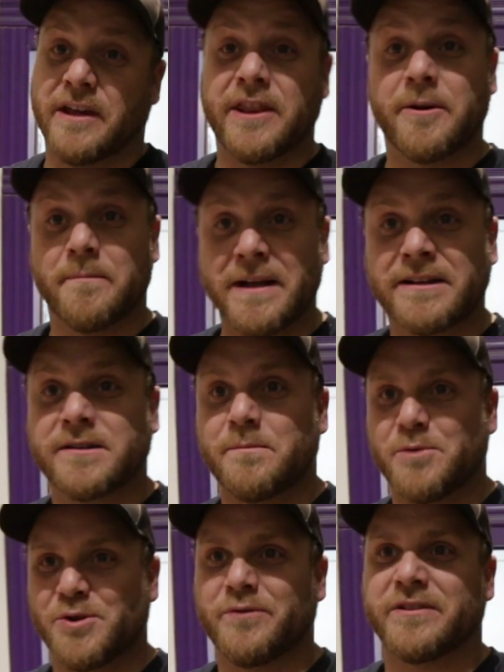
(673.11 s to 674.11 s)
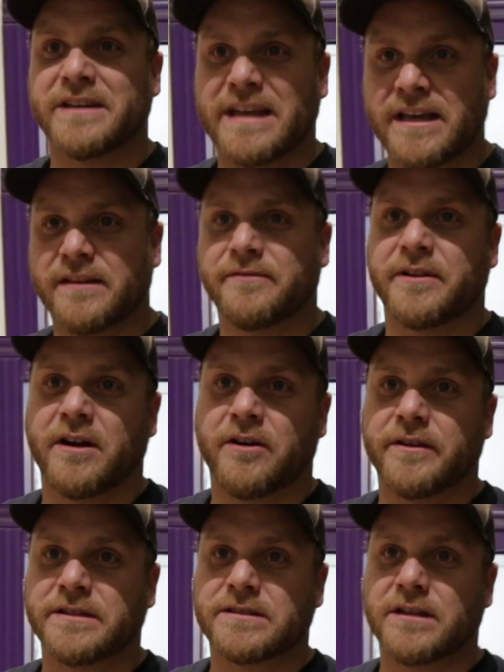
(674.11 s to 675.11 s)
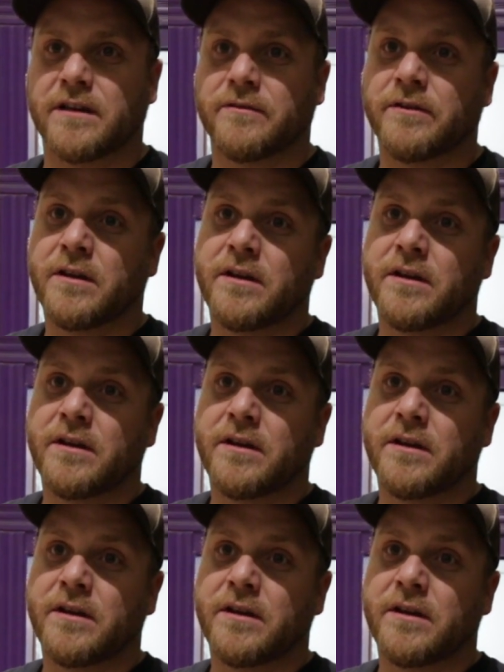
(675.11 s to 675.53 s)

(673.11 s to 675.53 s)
and they're meant to move and give and all this stuff.